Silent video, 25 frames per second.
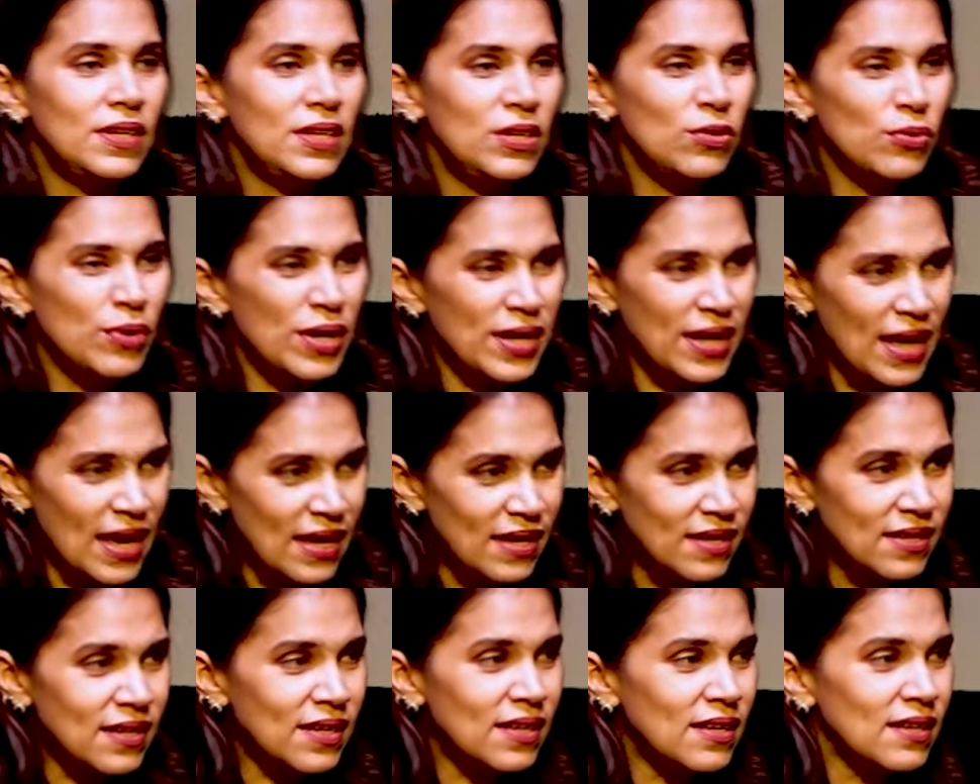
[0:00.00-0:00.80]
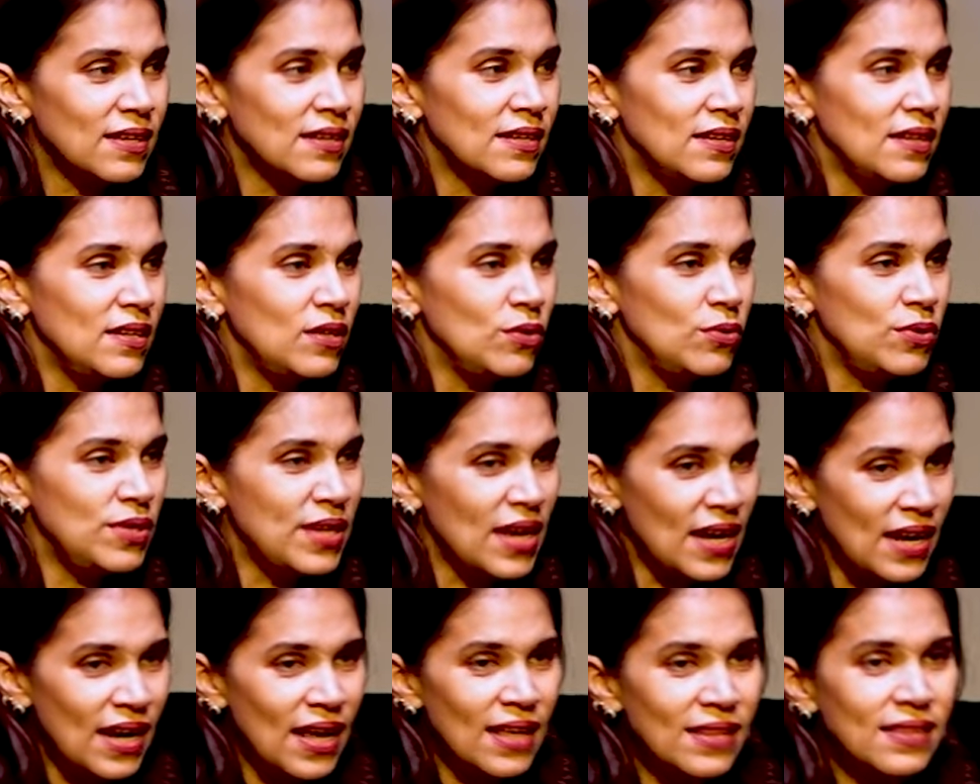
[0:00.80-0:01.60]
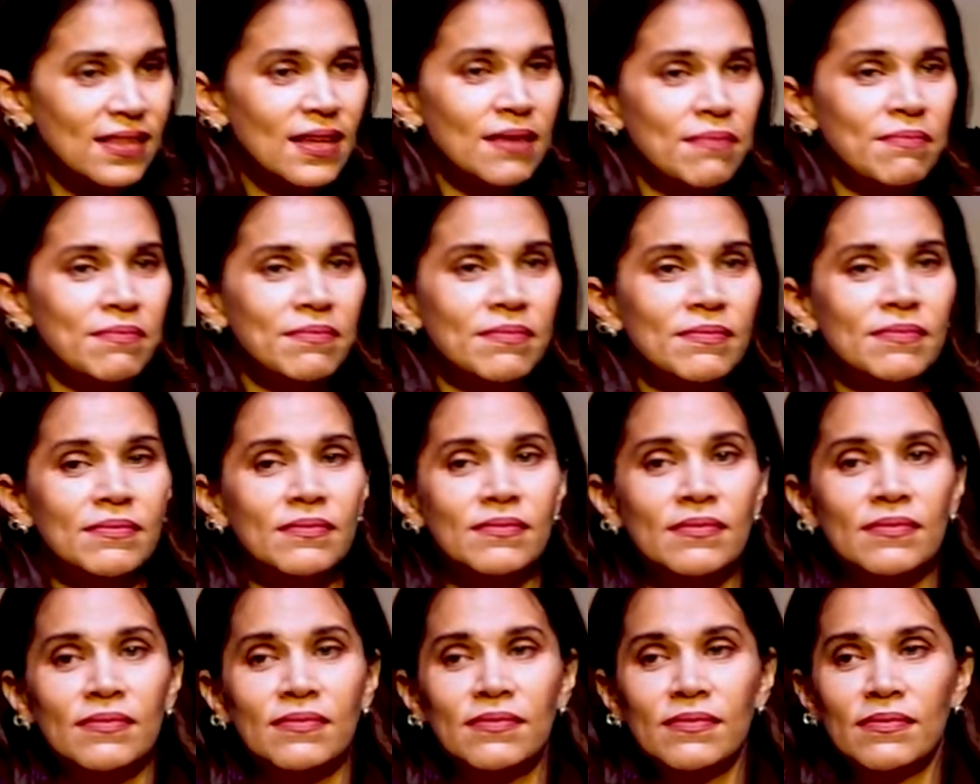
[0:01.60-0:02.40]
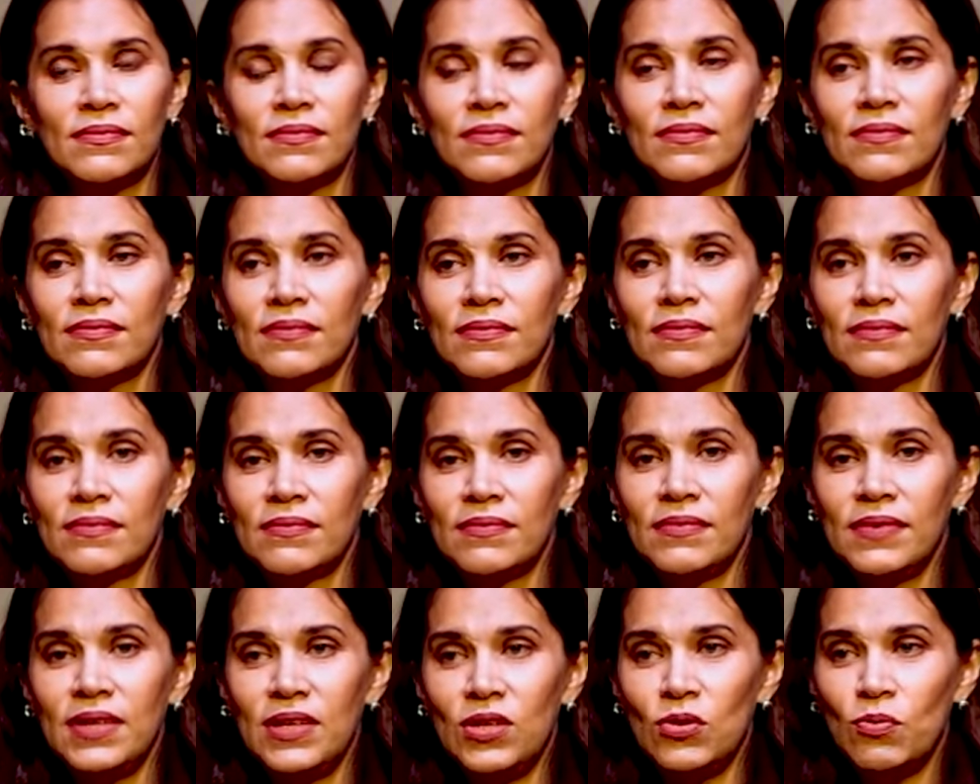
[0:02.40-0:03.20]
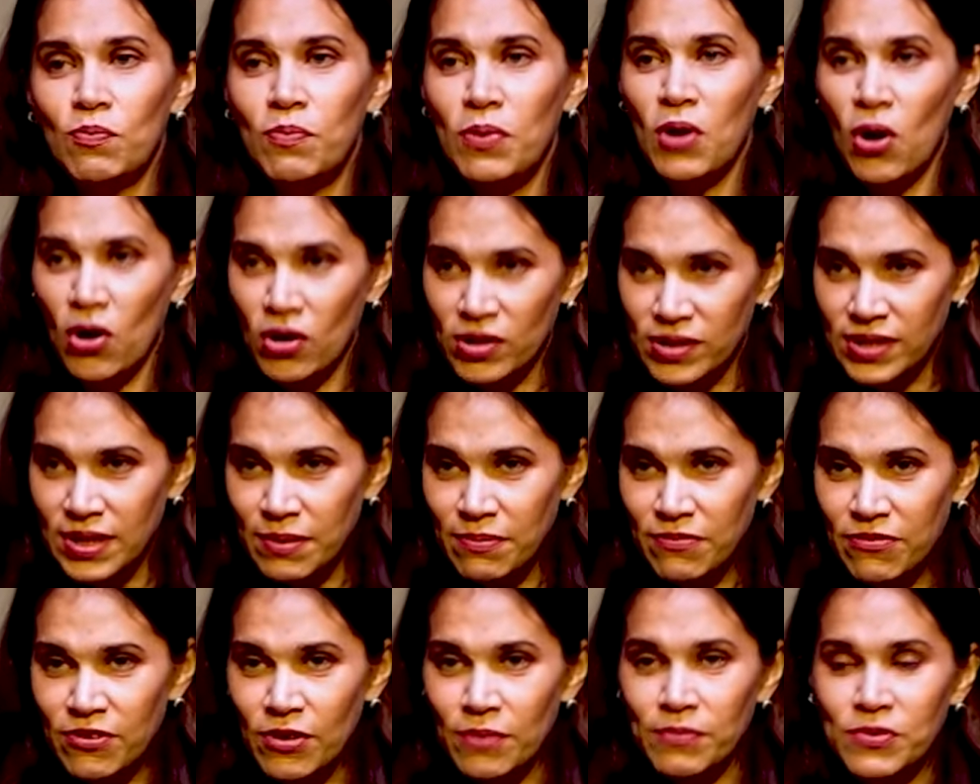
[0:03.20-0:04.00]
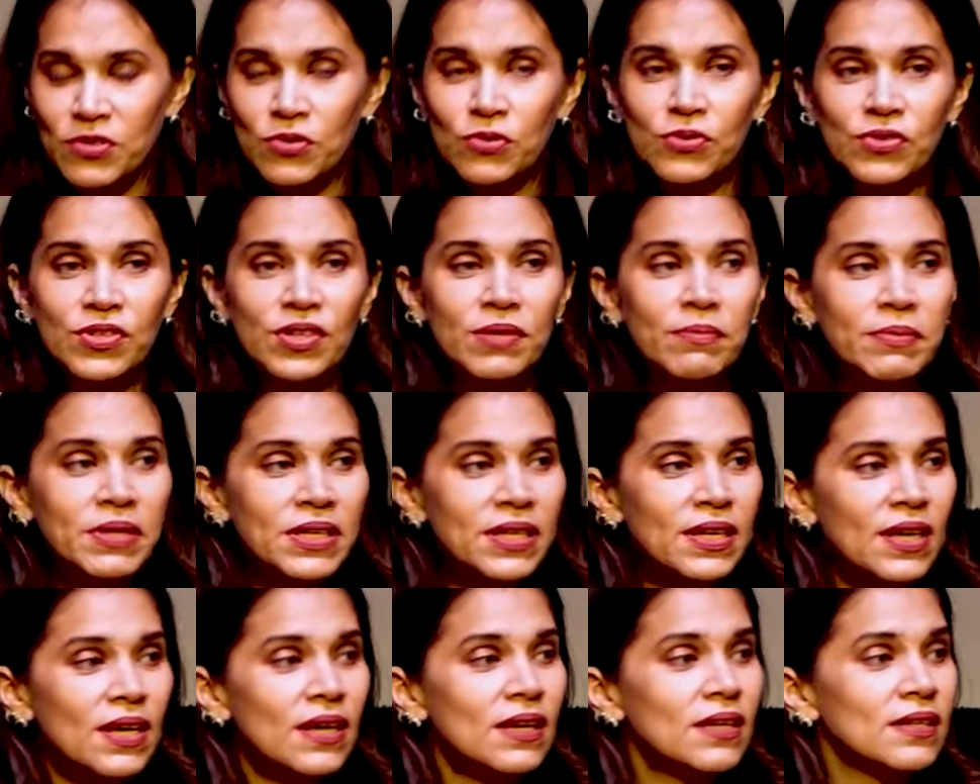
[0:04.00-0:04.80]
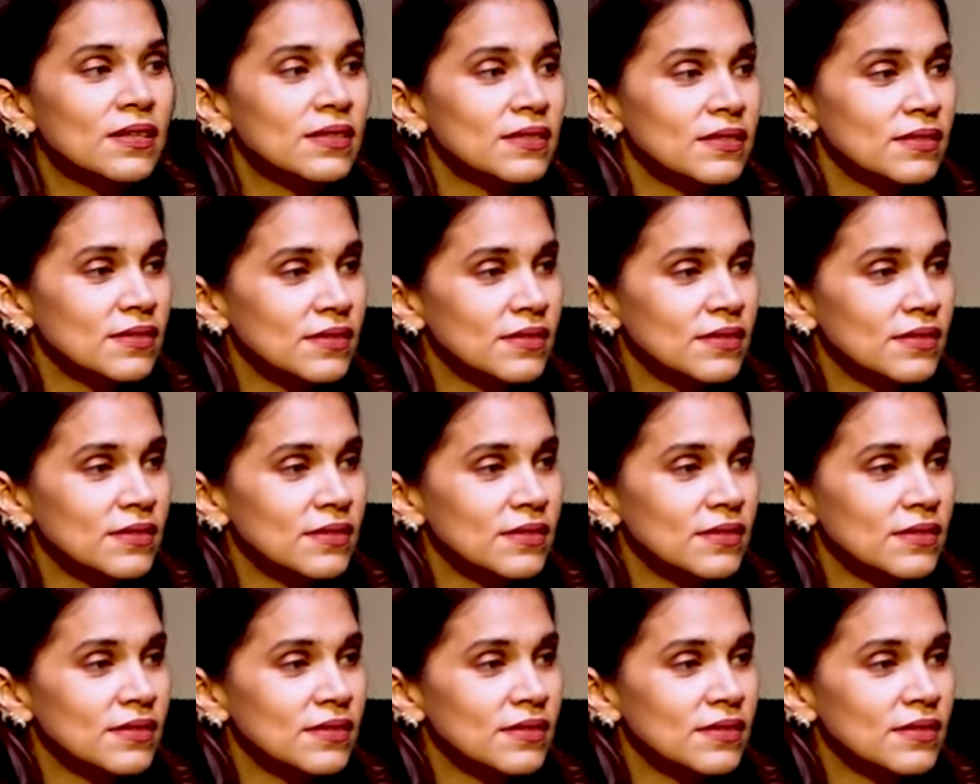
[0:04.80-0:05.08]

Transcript: Did you get angry? Did you yell at them? Did you block them from social media?